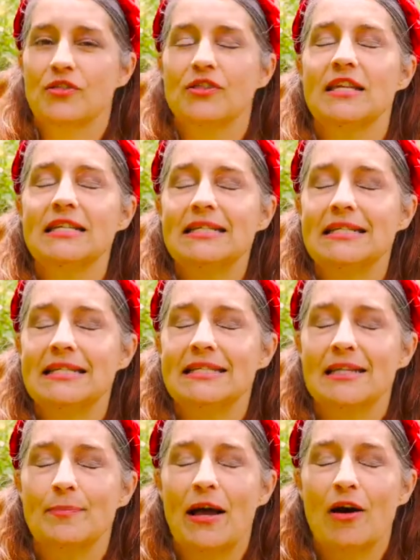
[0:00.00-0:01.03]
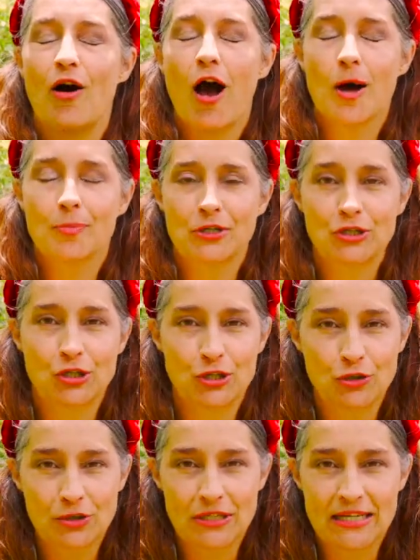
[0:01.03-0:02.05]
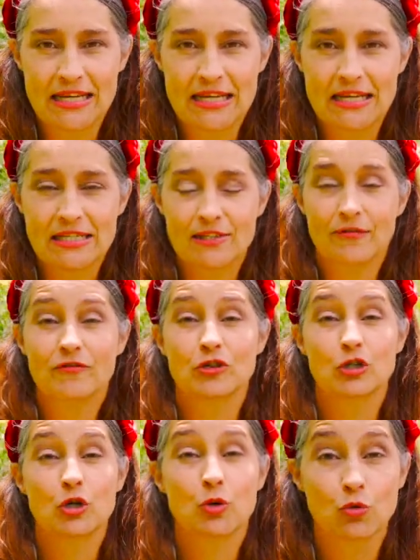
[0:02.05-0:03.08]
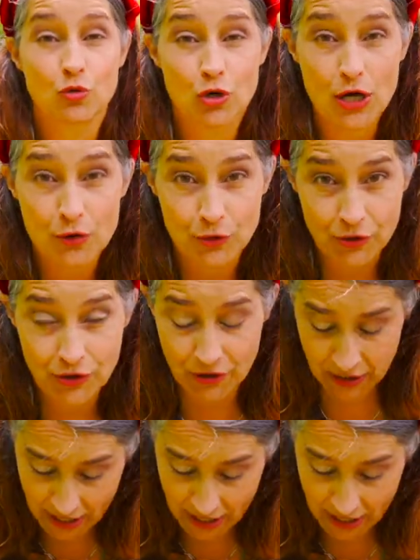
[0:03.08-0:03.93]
This is about opportunities for growth.